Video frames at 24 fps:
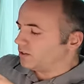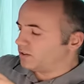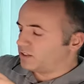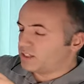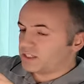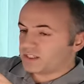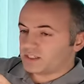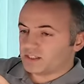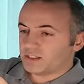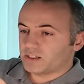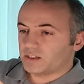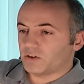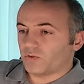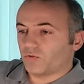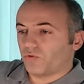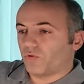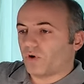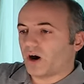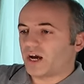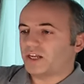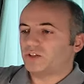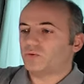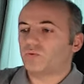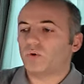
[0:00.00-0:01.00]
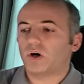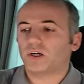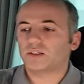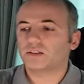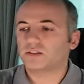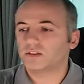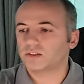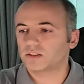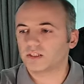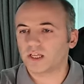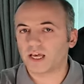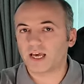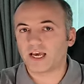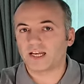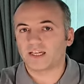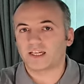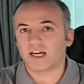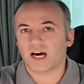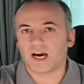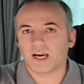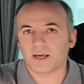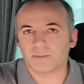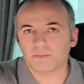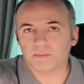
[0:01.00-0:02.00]
This is a white one.
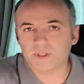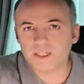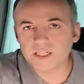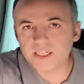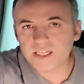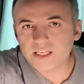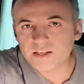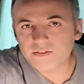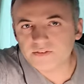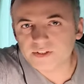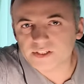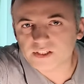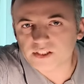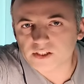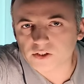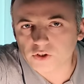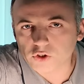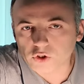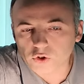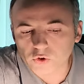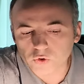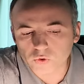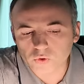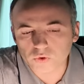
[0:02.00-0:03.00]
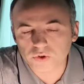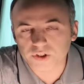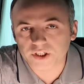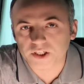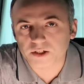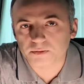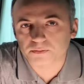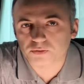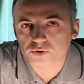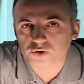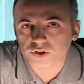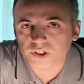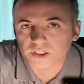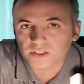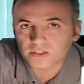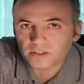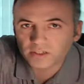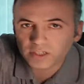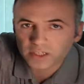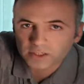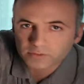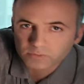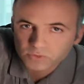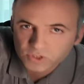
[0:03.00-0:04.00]
And I believe it's a cool looking
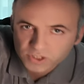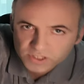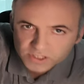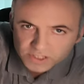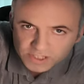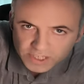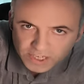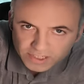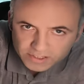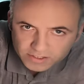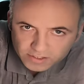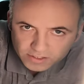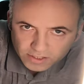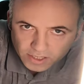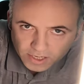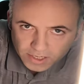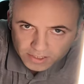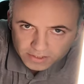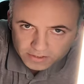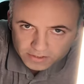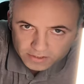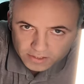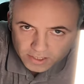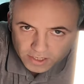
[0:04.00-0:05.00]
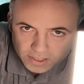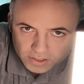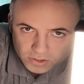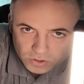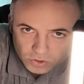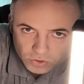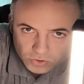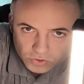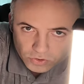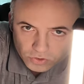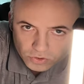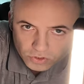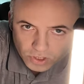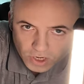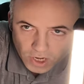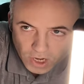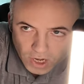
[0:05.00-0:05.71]
projector. Let me just get the light and look